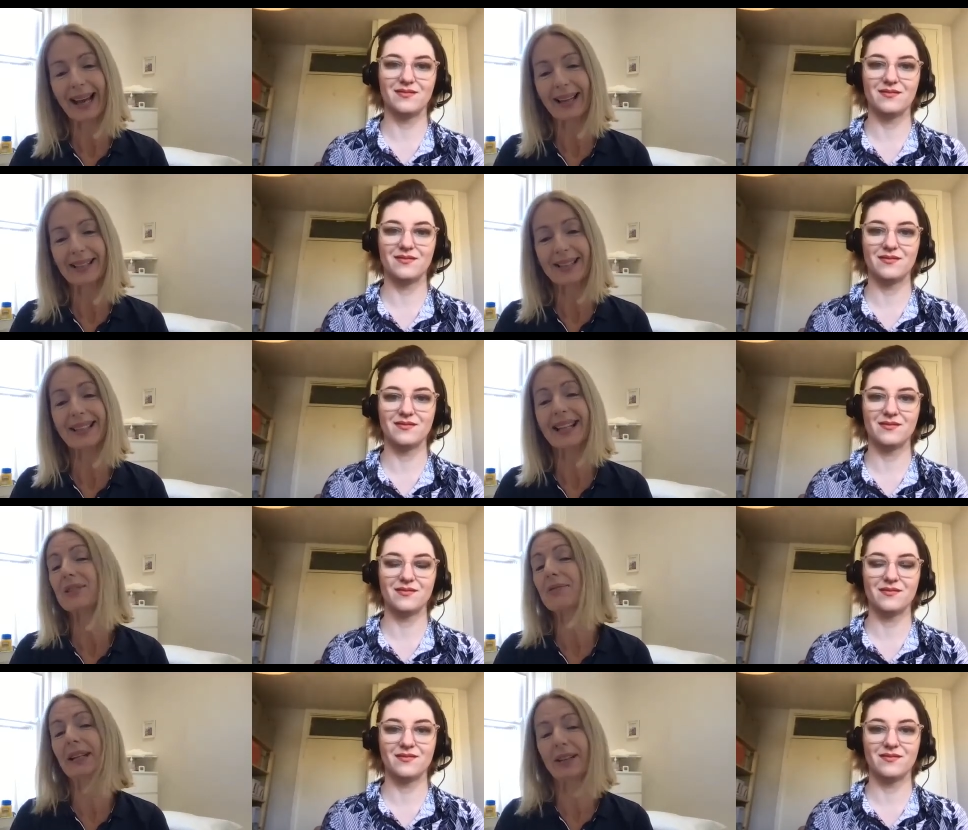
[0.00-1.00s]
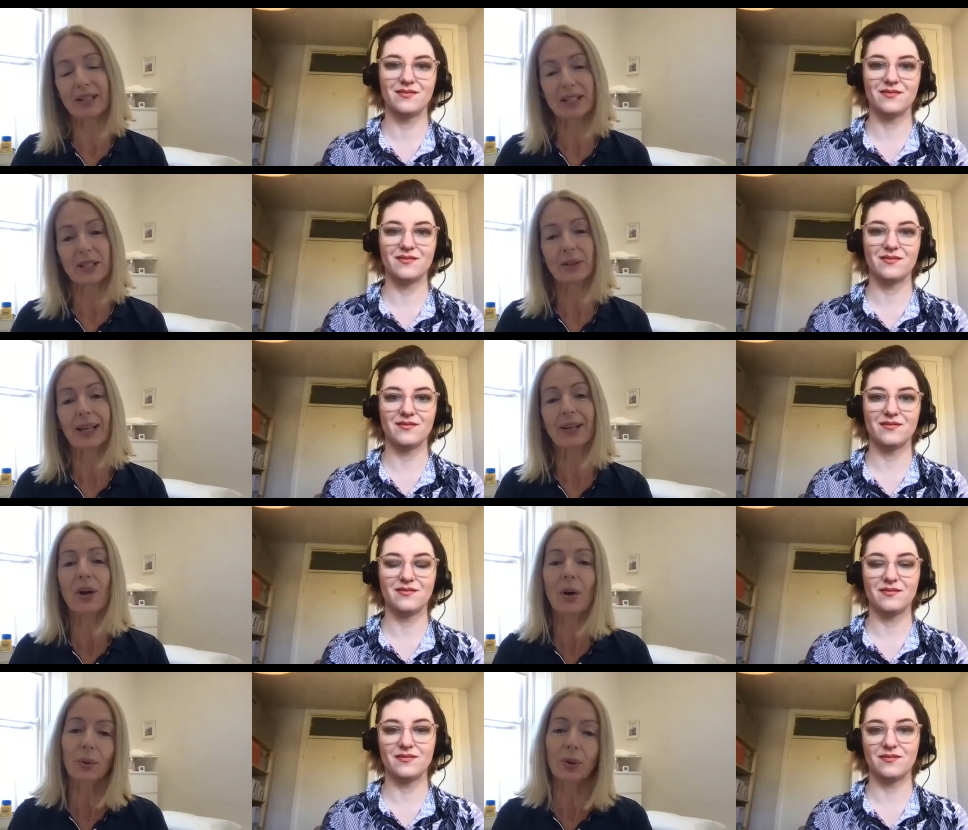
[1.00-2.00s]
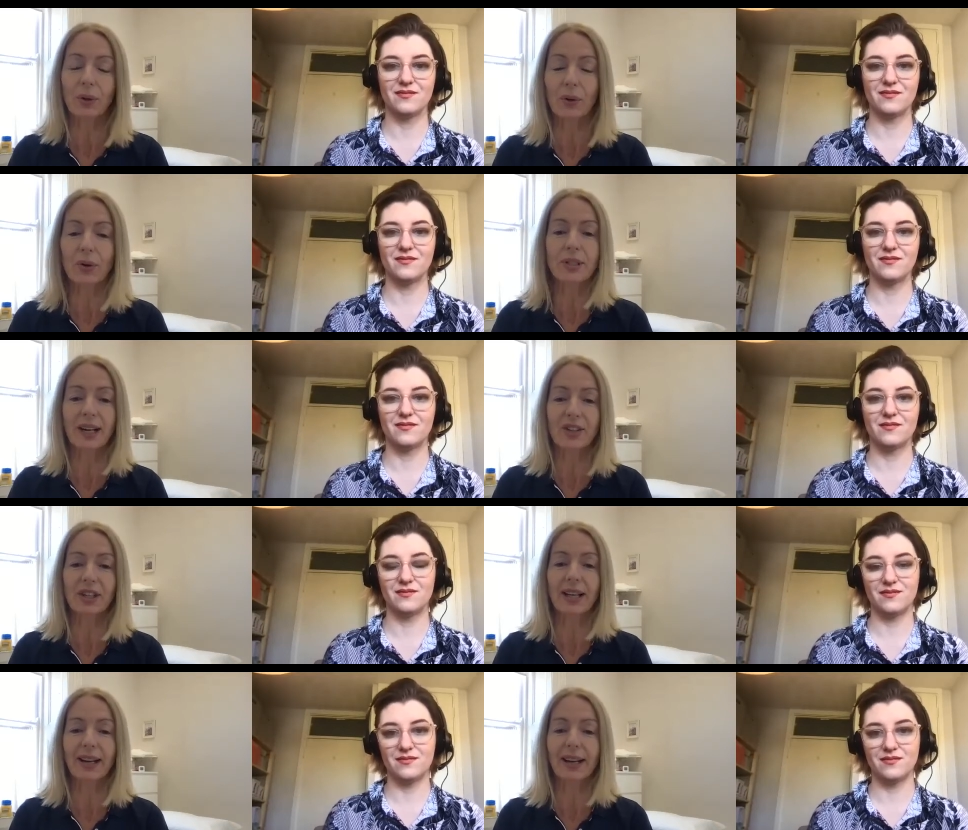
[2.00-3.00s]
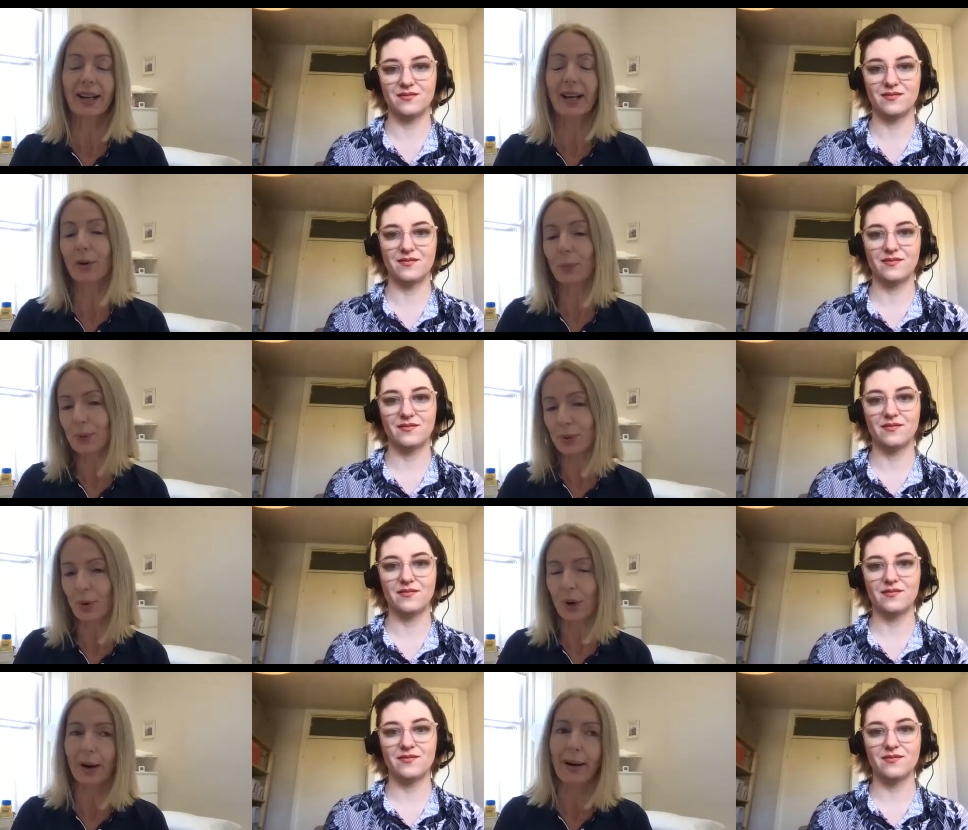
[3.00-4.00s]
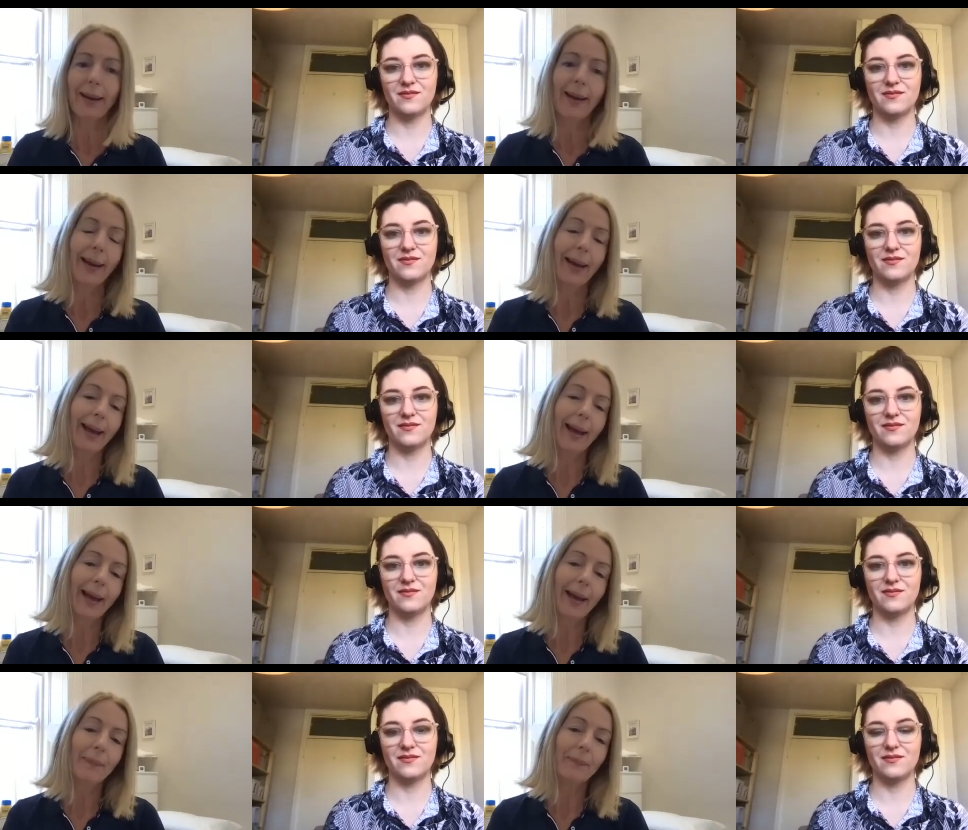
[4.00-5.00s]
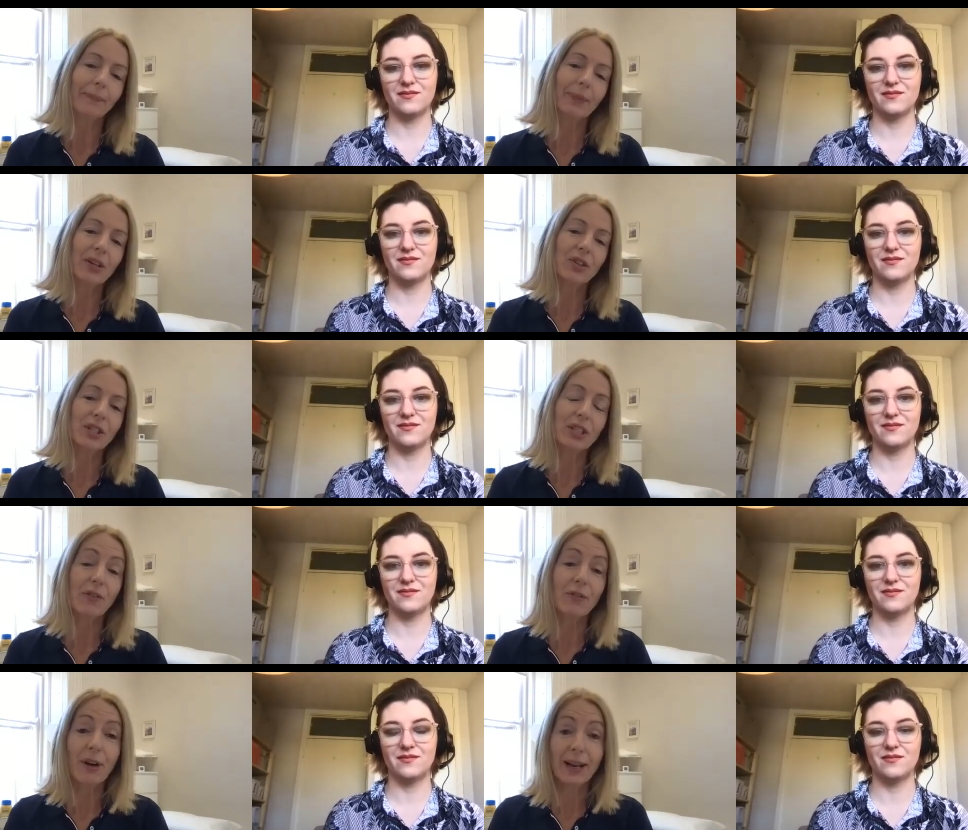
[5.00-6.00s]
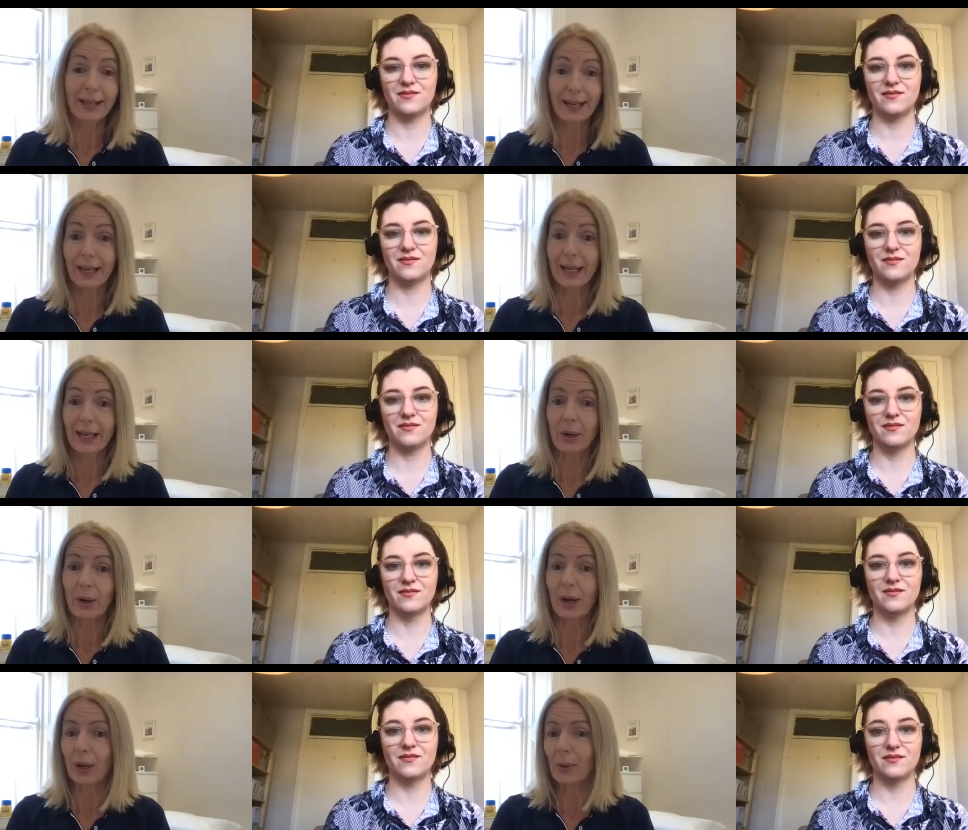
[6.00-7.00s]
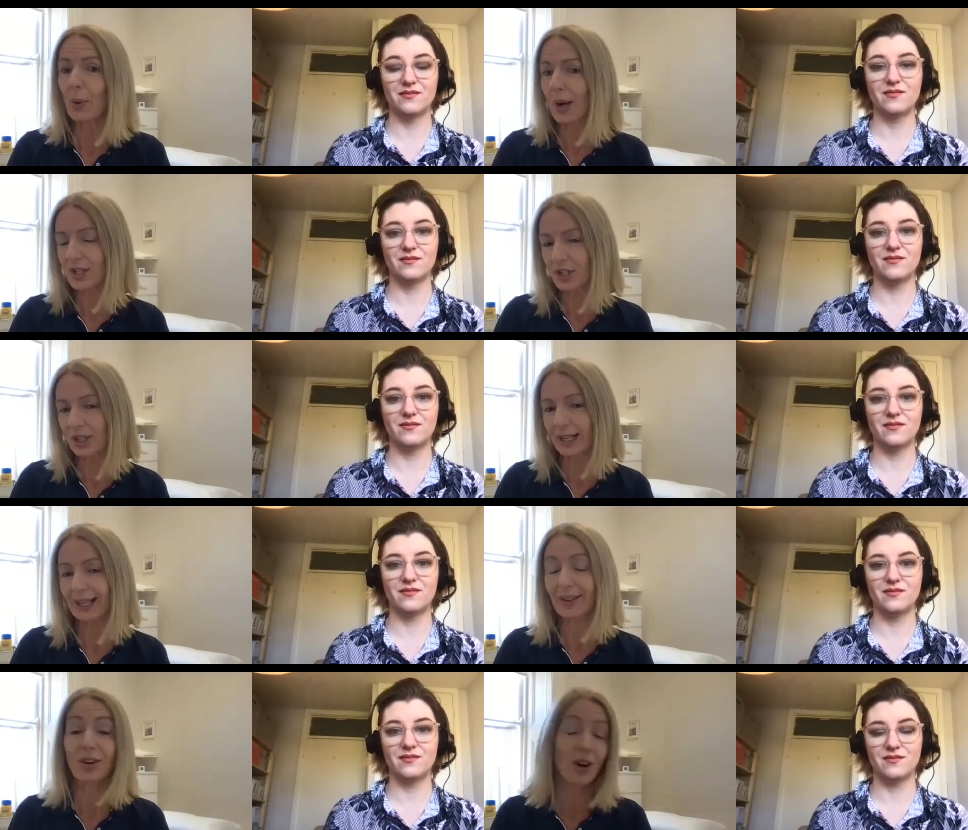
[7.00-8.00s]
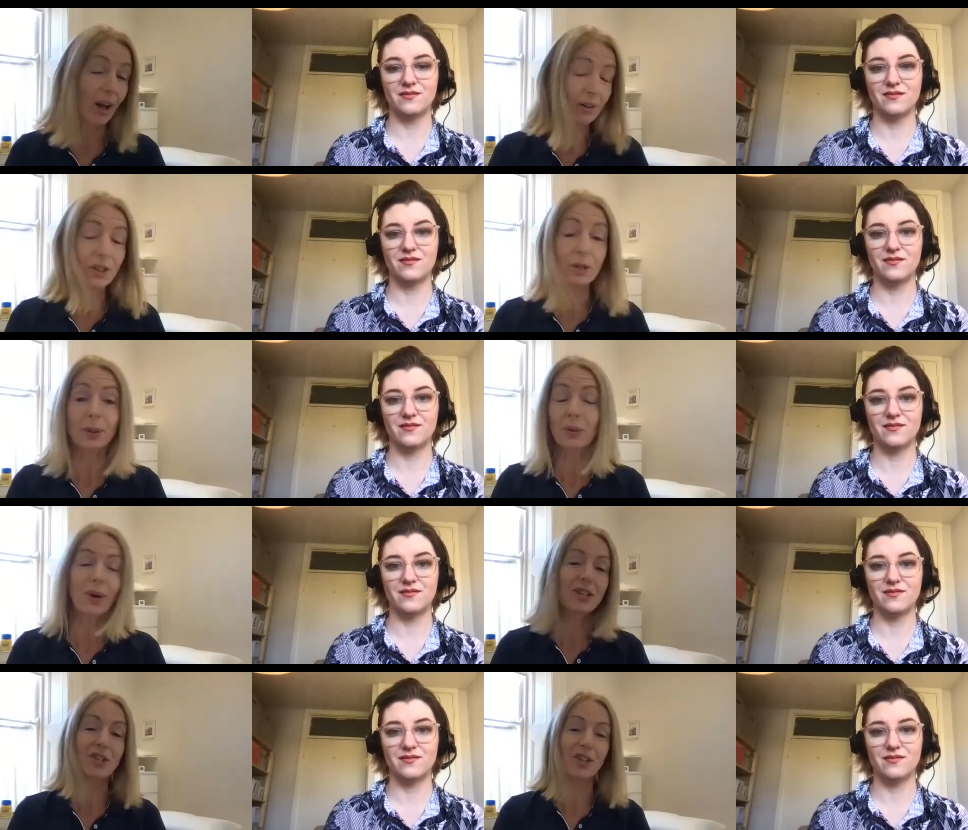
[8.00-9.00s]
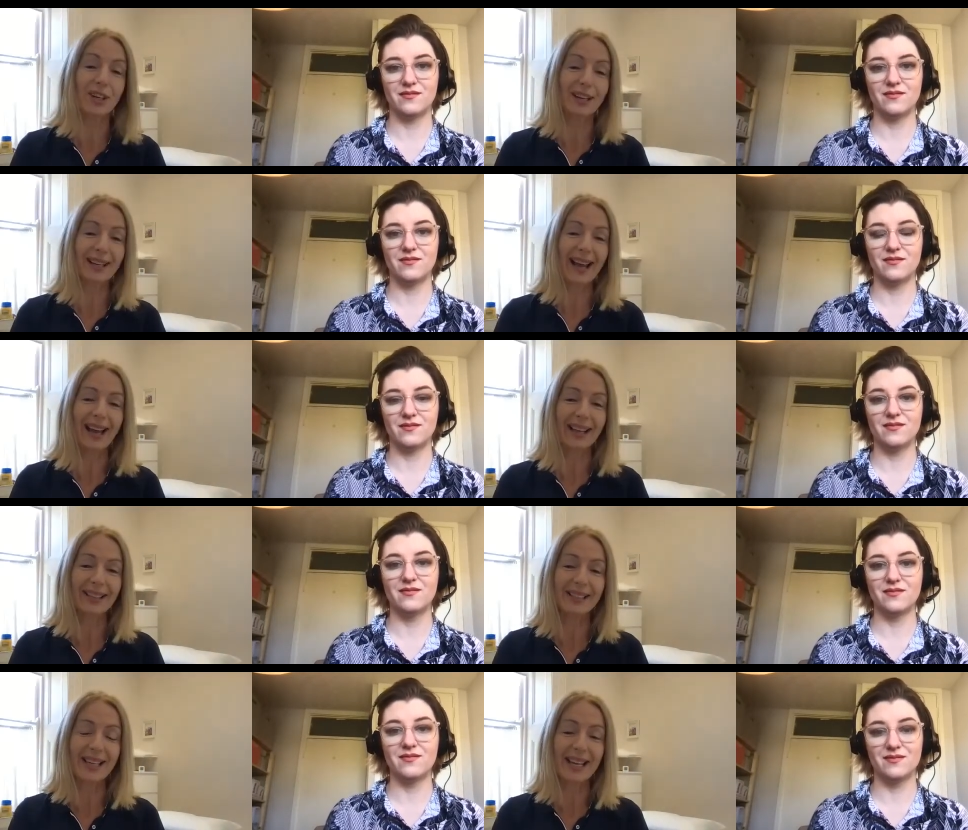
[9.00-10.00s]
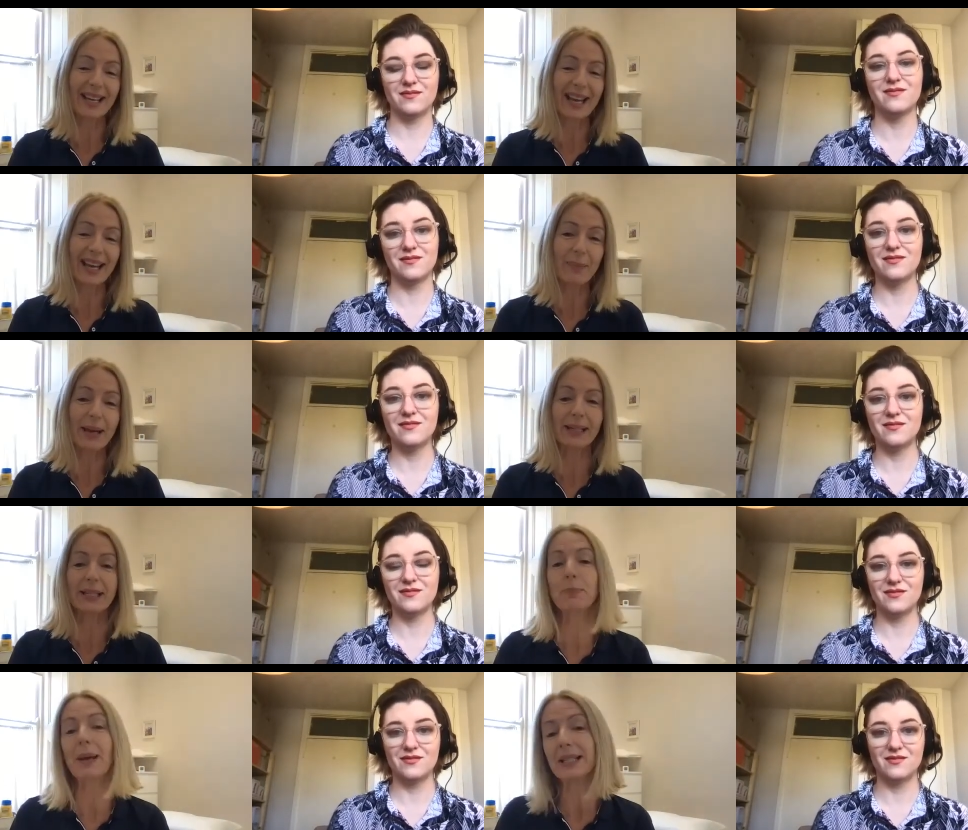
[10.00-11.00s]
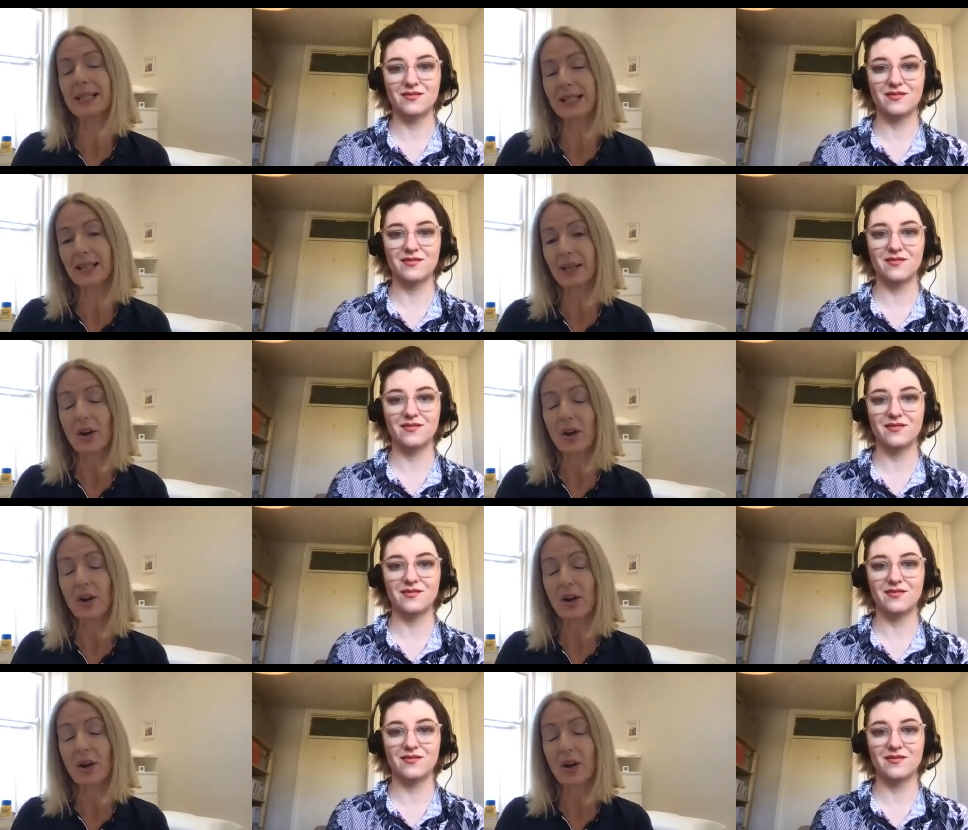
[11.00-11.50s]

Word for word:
Speaker 1: And that's really nice. So they know they're going to actually get a, an open door, Um, just friendly uh, questioning, knowledgeable questioning, and a um, and a space